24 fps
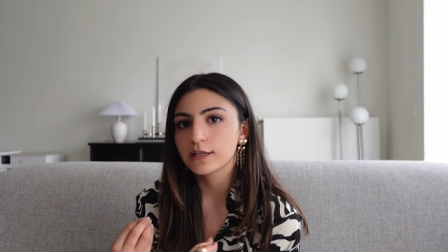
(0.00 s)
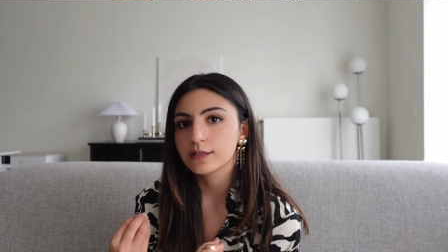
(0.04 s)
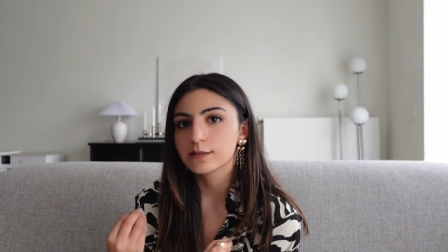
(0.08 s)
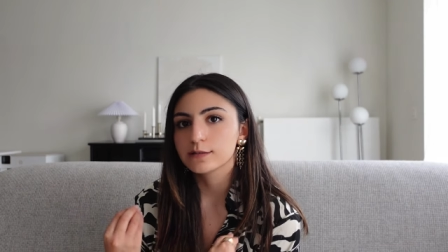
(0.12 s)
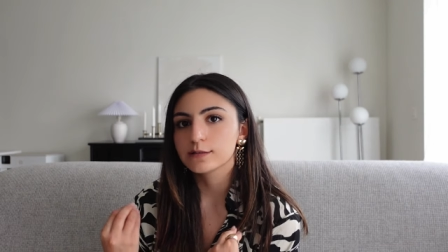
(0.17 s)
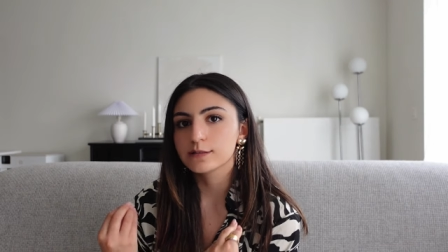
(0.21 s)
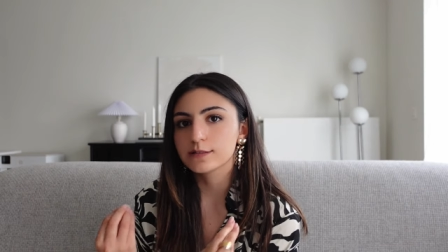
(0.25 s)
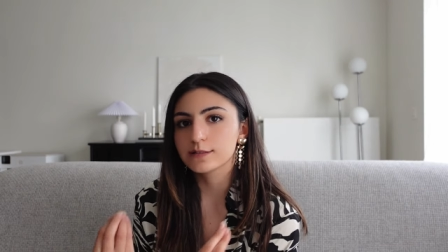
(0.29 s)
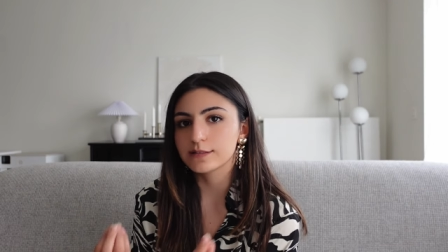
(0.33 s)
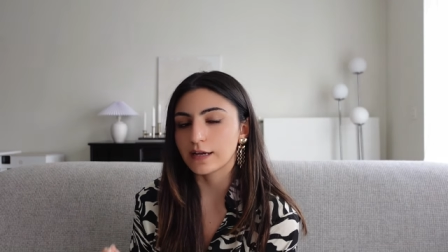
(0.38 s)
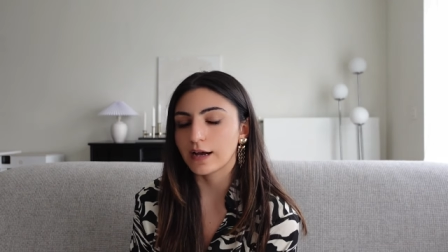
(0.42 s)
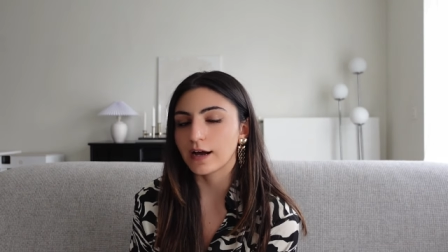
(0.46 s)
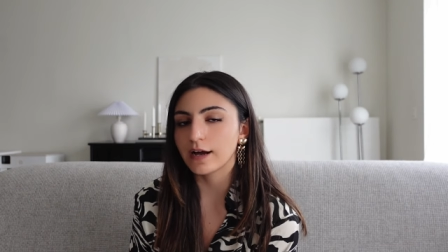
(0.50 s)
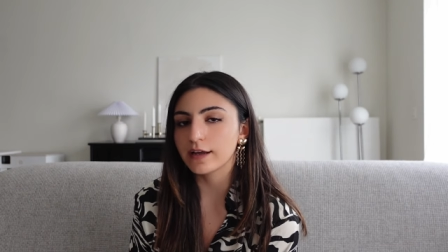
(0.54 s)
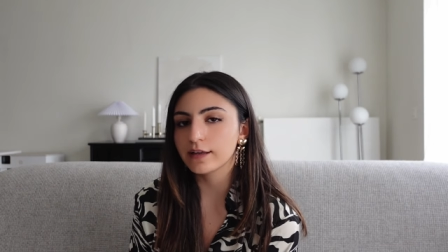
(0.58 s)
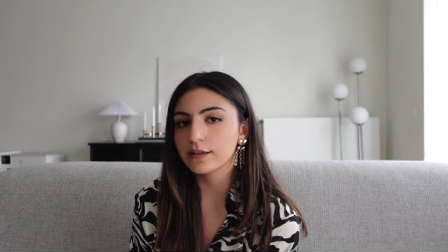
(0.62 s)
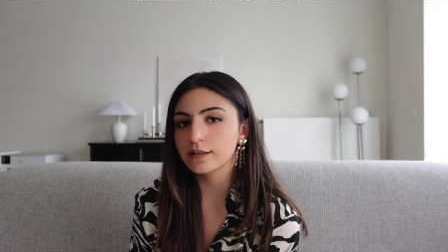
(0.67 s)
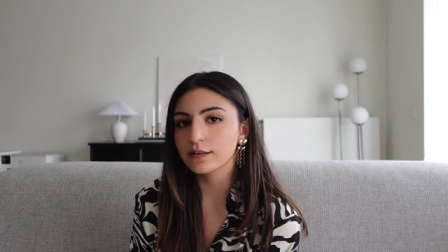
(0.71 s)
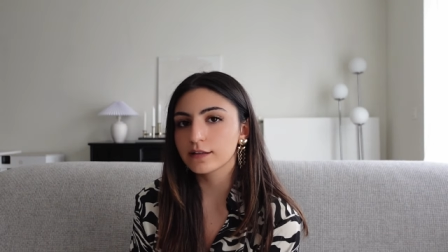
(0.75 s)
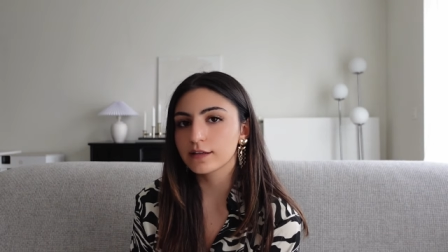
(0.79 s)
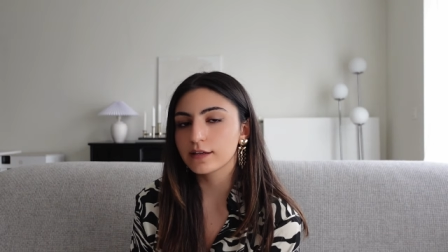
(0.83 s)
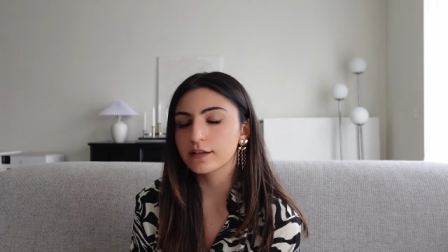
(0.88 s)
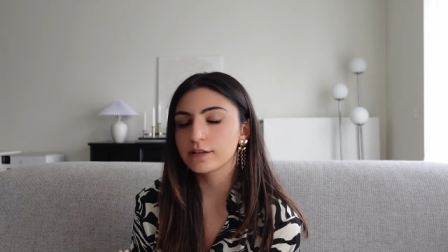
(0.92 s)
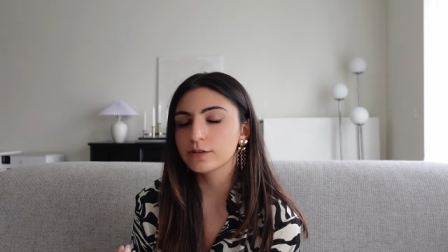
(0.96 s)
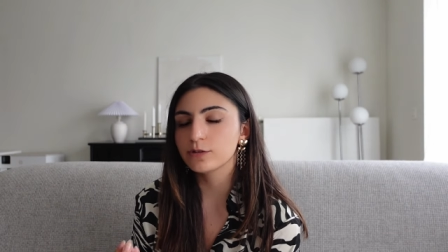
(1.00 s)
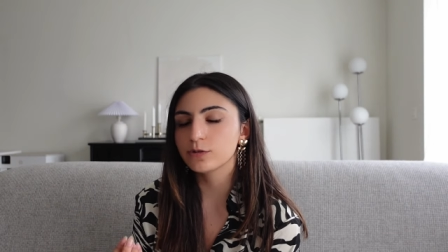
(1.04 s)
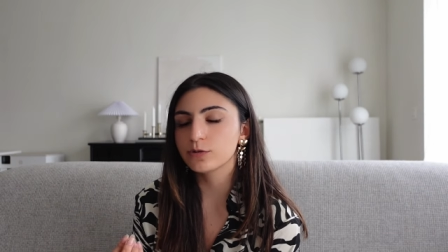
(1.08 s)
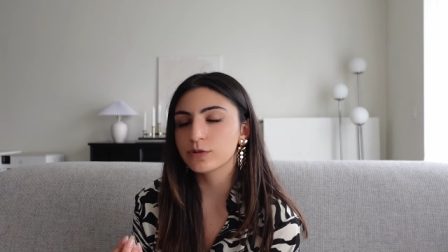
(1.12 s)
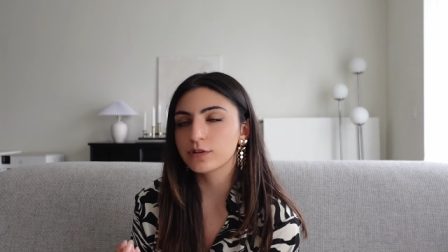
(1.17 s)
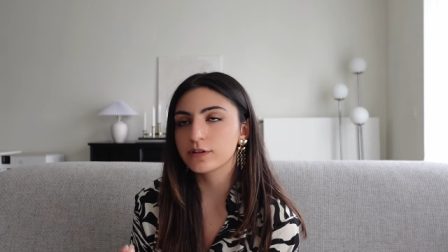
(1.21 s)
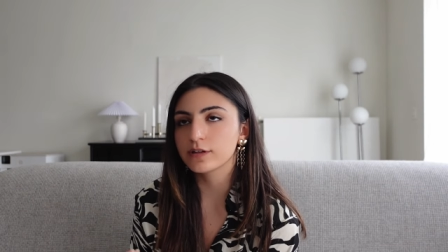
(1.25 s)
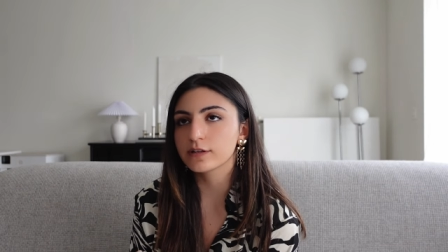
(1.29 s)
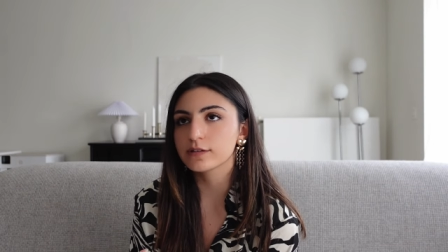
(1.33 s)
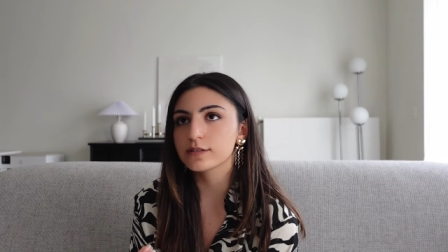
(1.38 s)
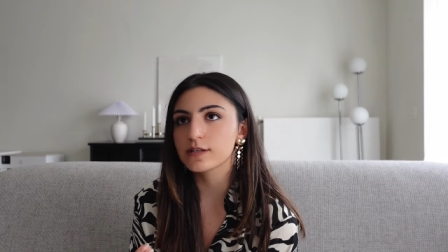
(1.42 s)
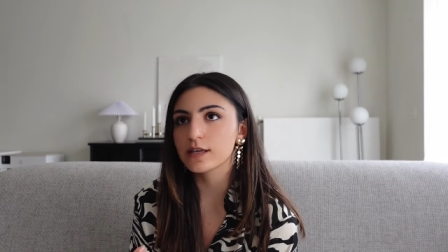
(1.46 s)
style, and
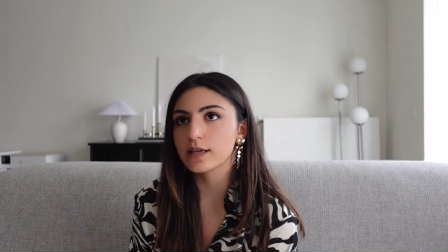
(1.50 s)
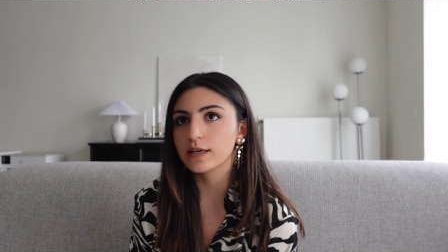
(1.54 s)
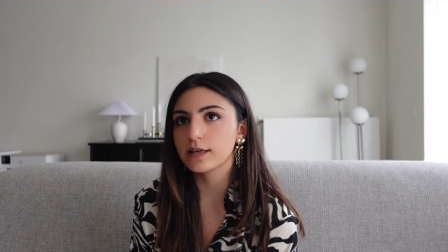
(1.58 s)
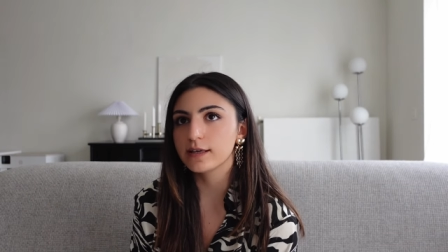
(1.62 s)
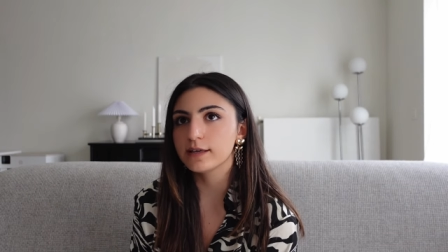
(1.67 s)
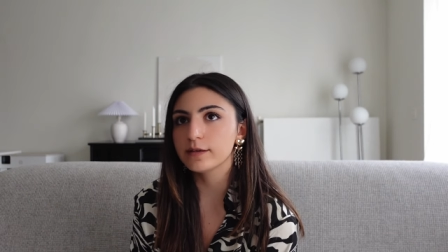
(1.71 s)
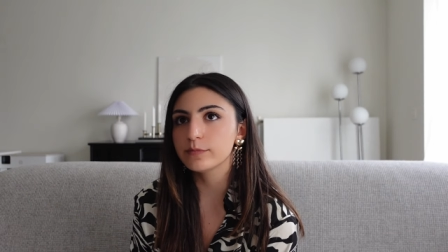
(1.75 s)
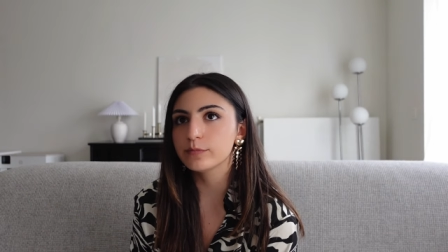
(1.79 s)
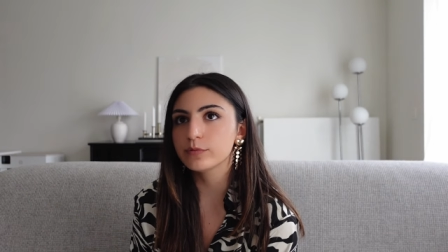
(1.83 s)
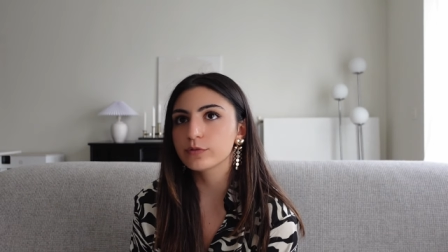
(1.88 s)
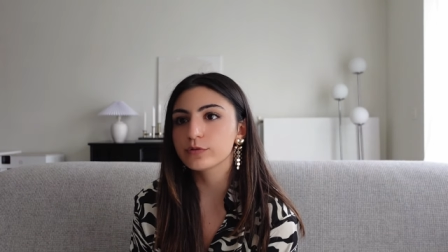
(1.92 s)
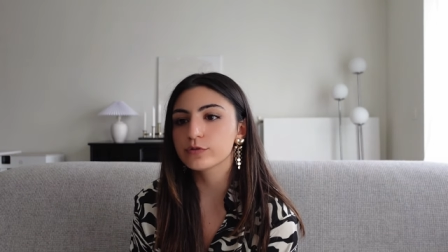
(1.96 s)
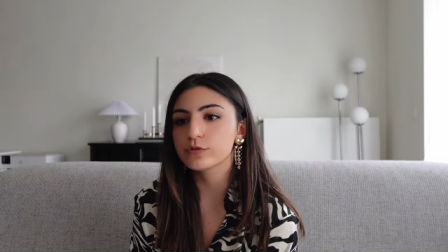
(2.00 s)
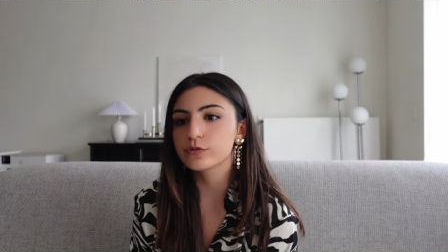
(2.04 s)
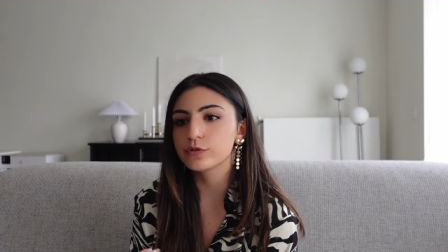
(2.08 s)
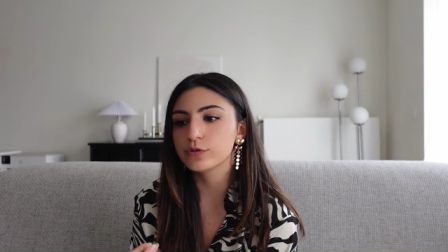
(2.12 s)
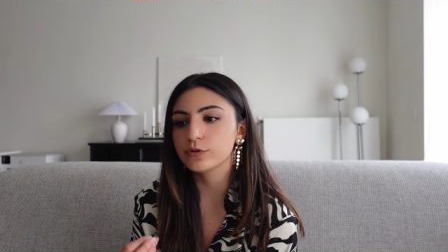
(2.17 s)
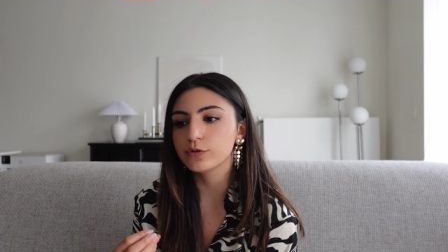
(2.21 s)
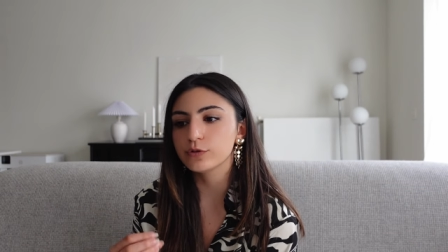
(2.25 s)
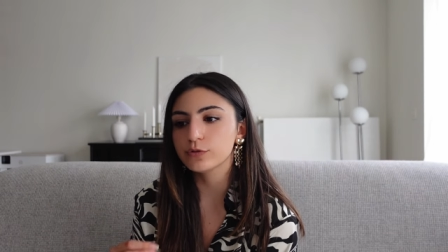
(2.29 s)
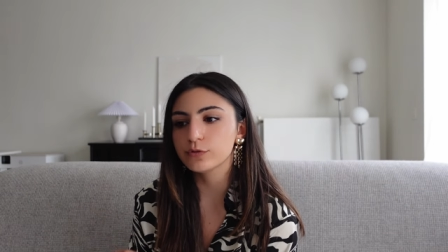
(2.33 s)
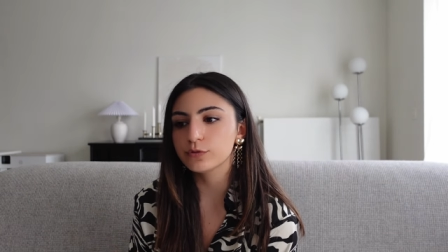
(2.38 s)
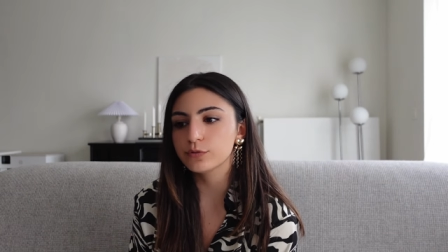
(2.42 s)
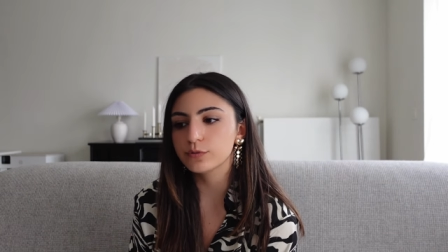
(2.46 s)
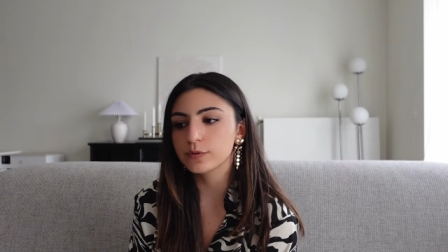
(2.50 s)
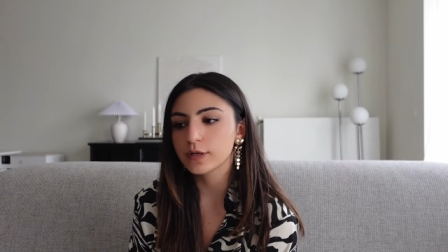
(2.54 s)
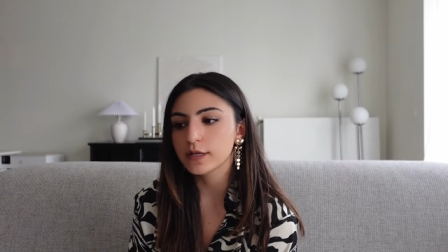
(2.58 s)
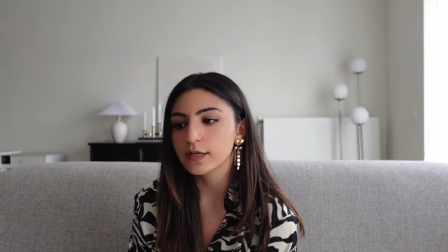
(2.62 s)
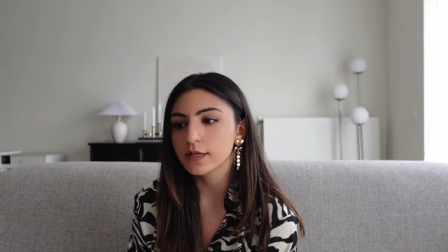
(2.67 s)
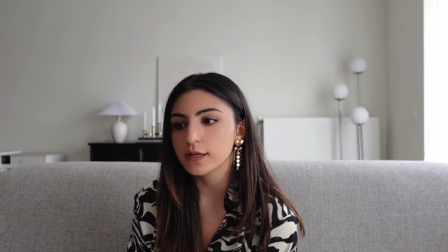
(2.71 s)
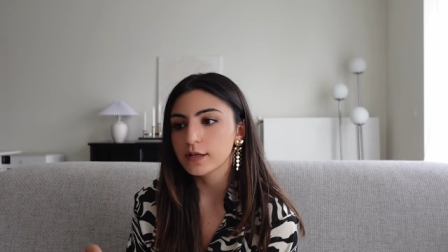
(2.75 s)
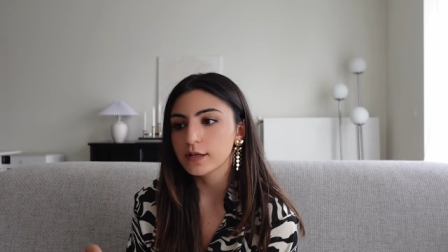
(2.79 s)
you're not able to